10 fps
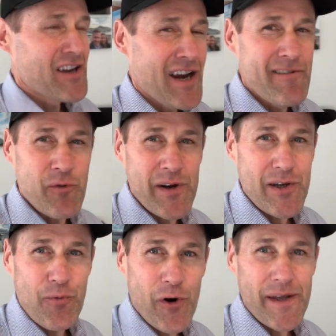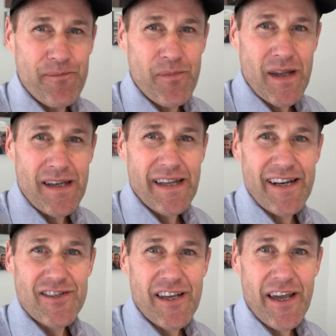Hey everyone, good morning.
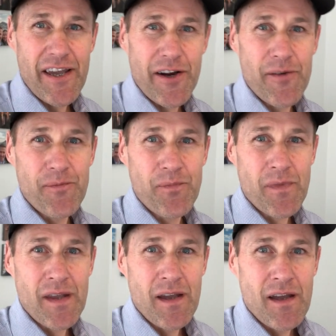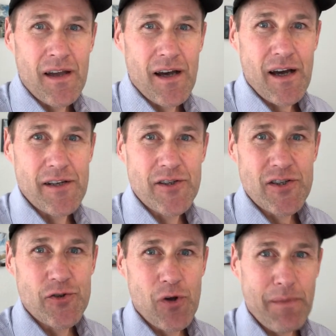Dennis K here.
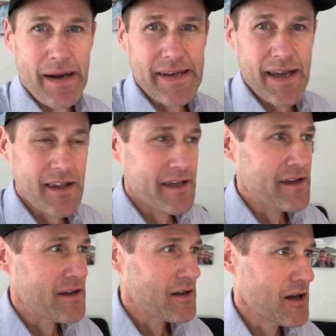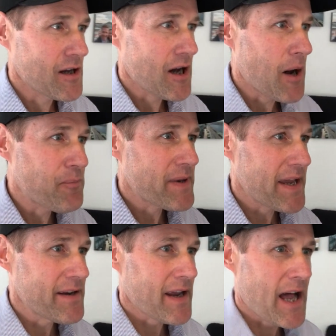Just doing my daily
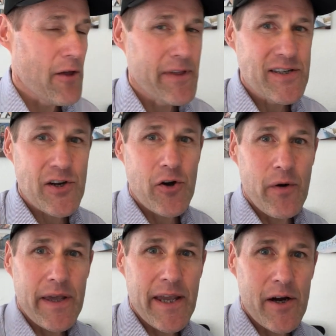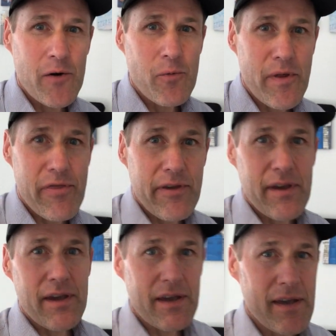update on how things are going here with
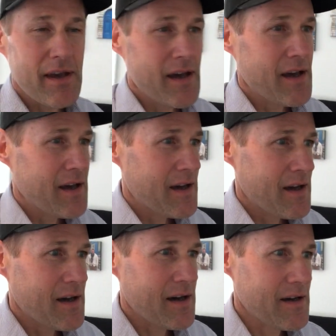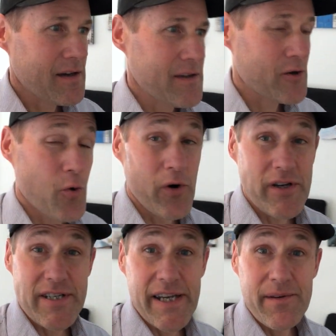the
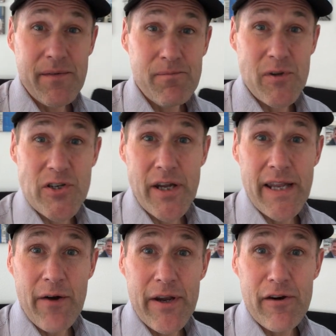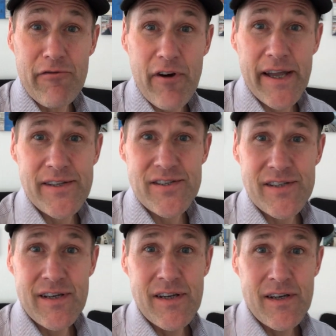quarantine, the shutdown here in France.